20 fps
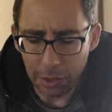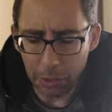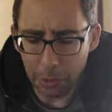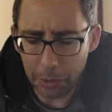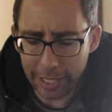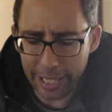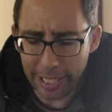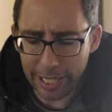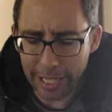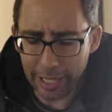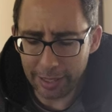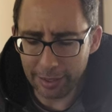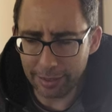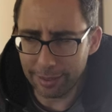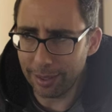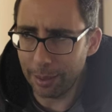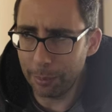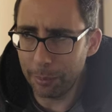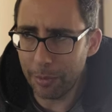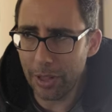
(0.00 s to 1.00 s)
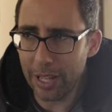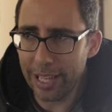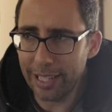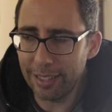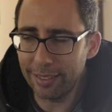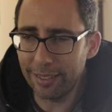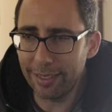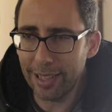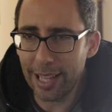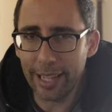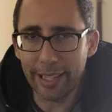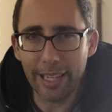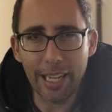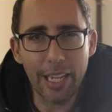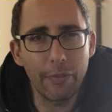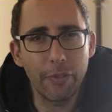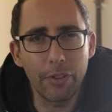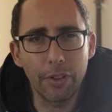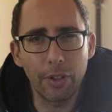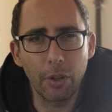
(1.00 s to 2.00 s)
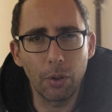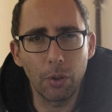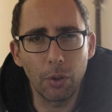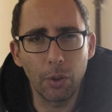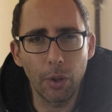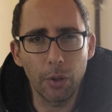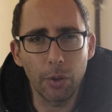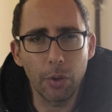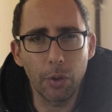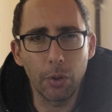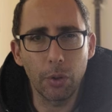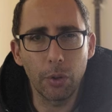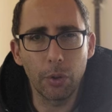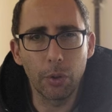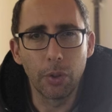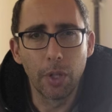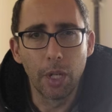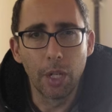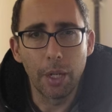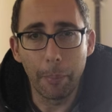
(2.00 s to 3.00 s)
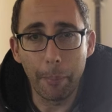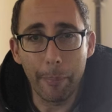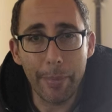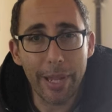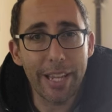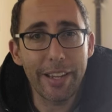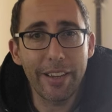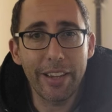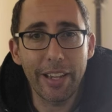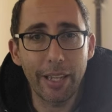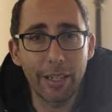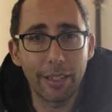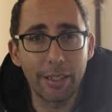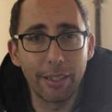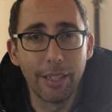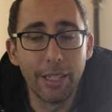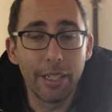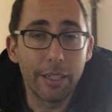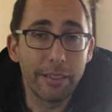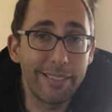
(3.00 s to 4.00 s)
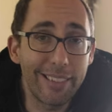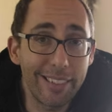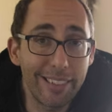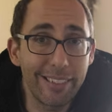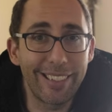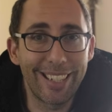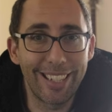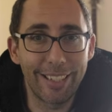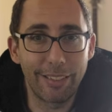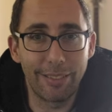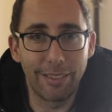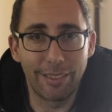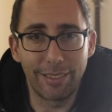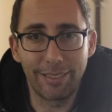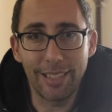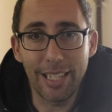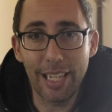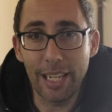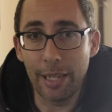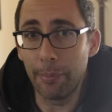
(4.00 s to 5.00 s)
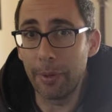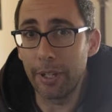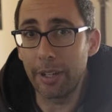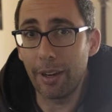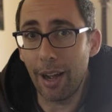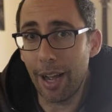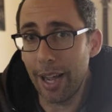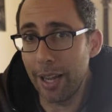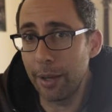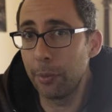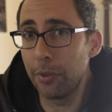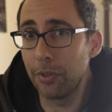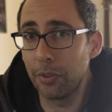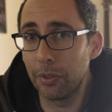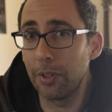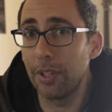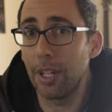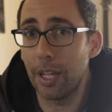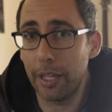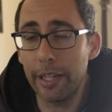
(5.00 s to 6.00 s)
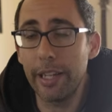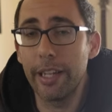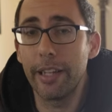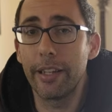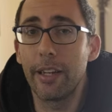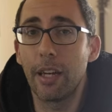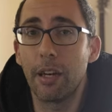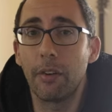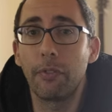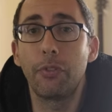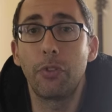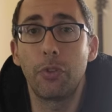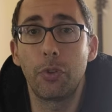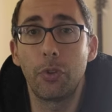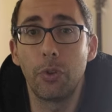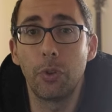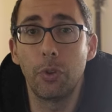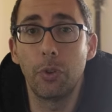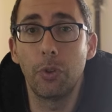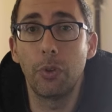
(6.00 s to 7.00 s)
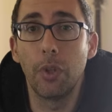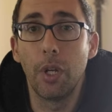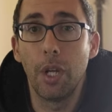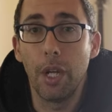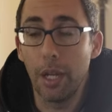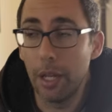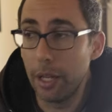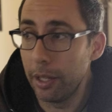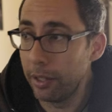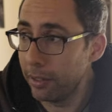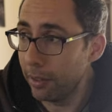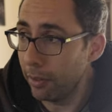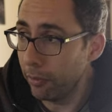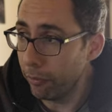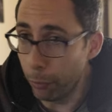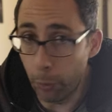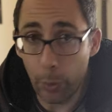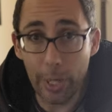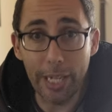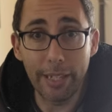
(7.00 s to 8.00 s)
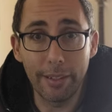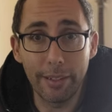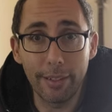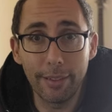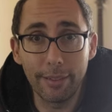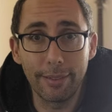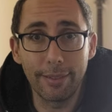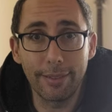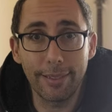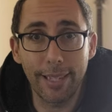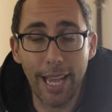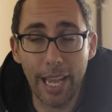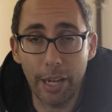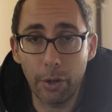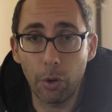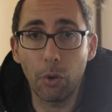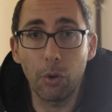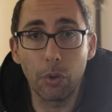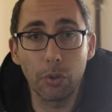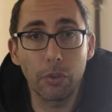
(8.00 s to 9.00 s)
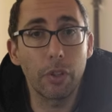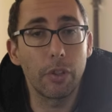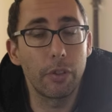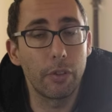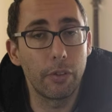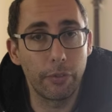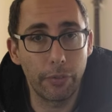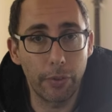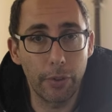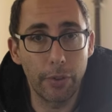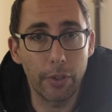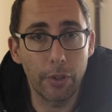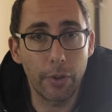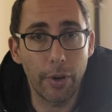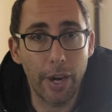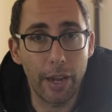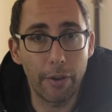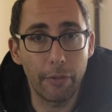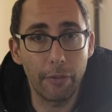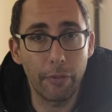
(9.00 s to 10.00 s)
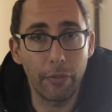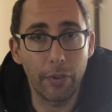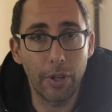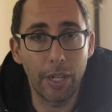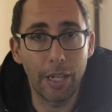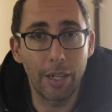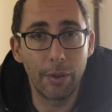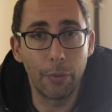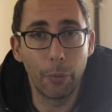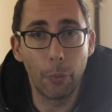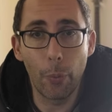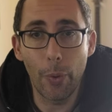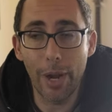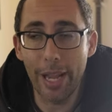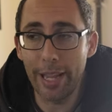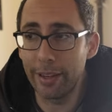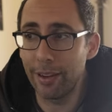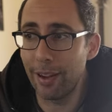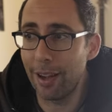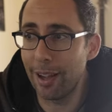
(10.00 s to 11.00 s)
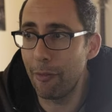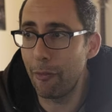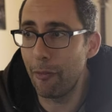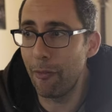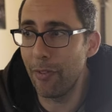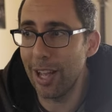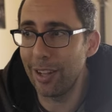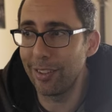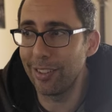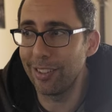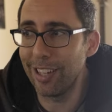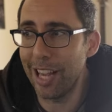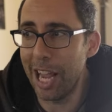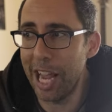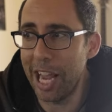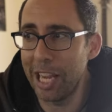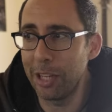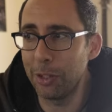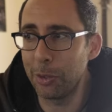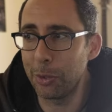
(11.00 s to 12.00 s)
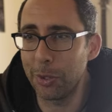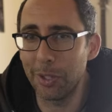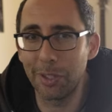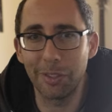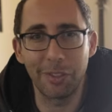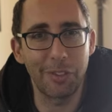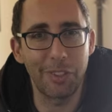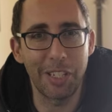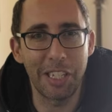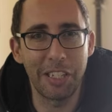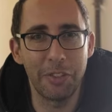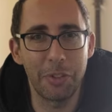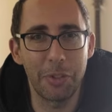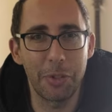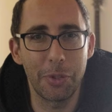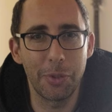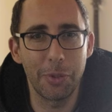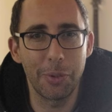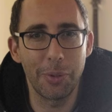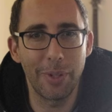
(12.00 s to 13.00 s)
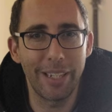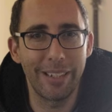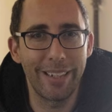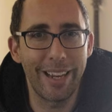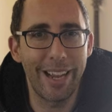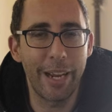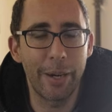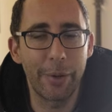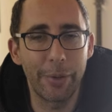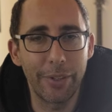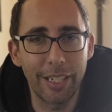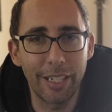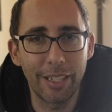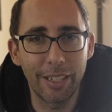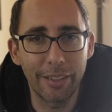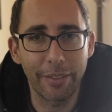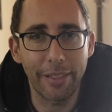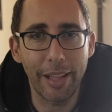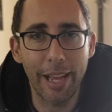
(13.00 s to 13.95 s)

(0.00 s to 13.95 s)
looking at some things that even the local media didn't get to see, but I was lucky enough to witness and also to photograph when I found an entrance into an area